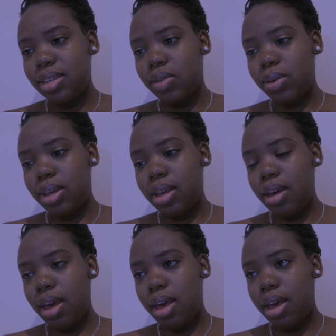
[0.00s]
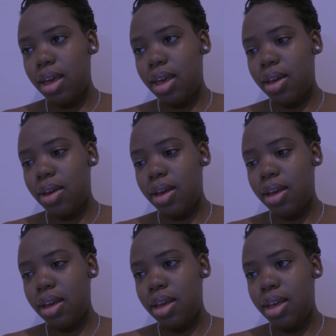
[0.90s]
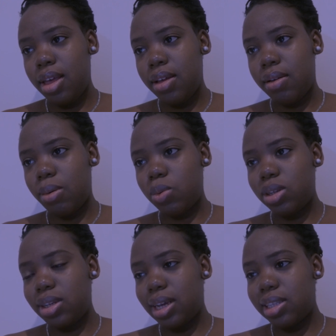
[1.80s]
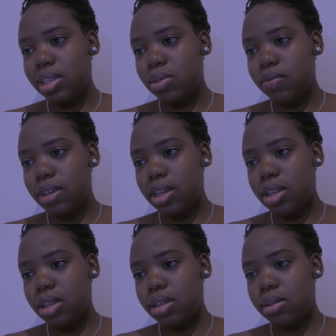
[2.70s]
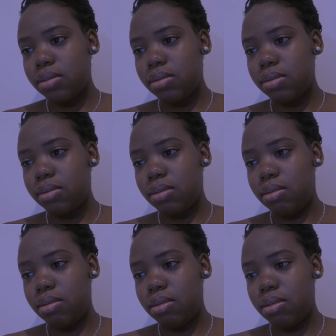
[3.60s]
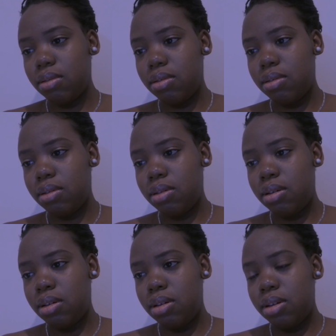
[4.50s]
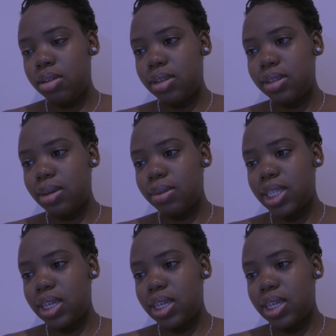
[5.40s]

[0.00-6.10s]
Okay. Only 19 notifications. Ooh. Since I was